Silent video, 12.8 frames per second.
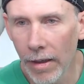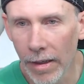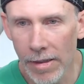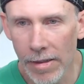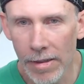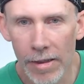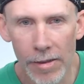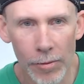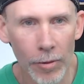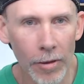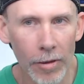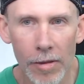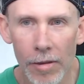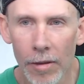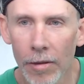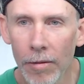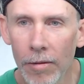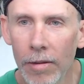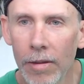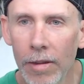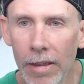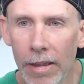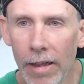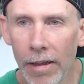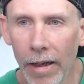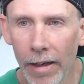I guess it doesn't work, so
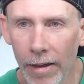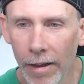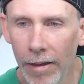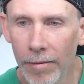didn't like